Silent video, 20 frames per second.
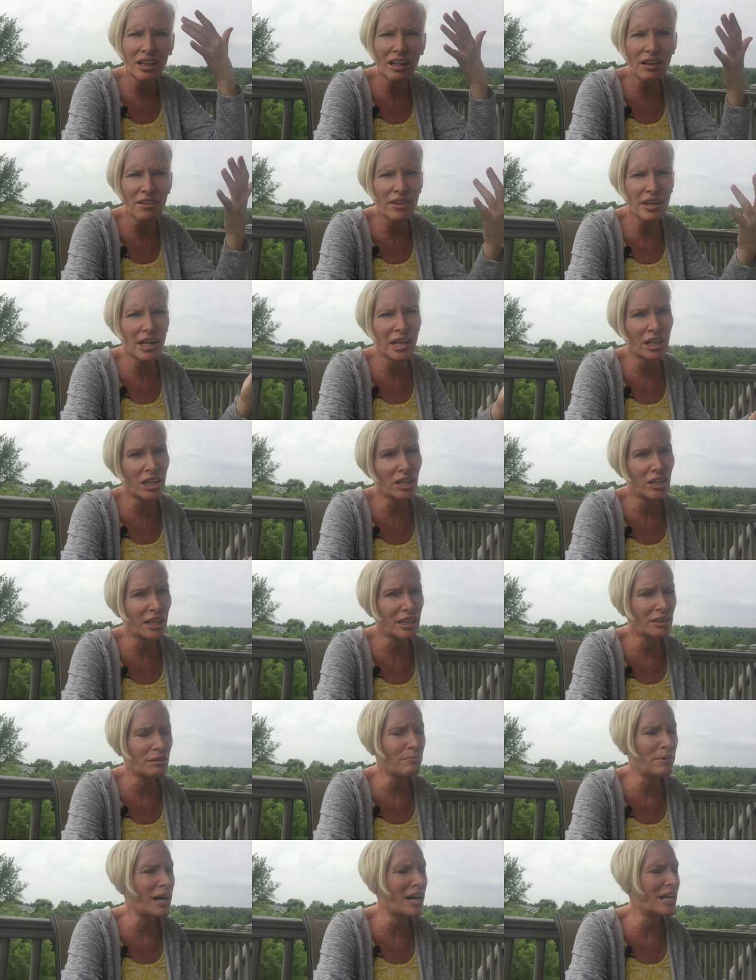there in
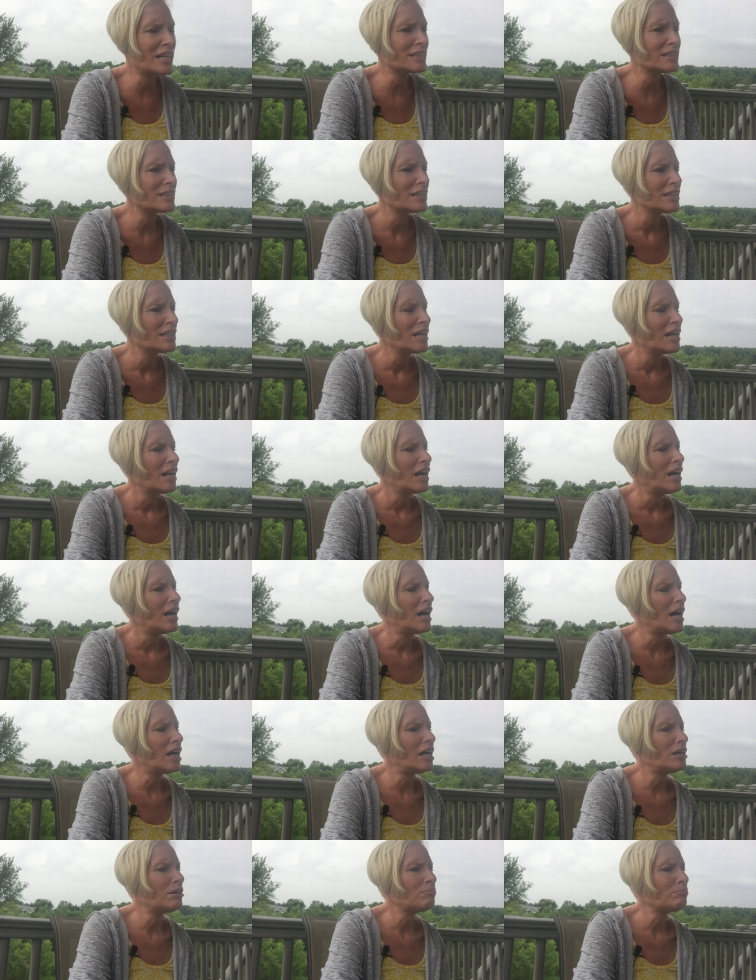the mind.
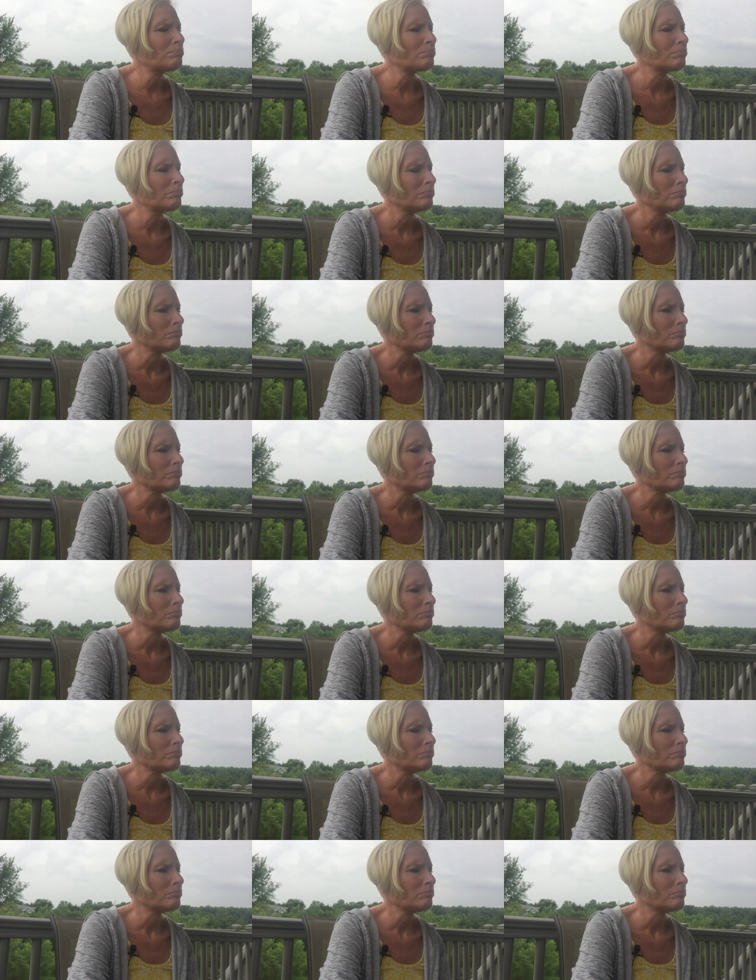Um,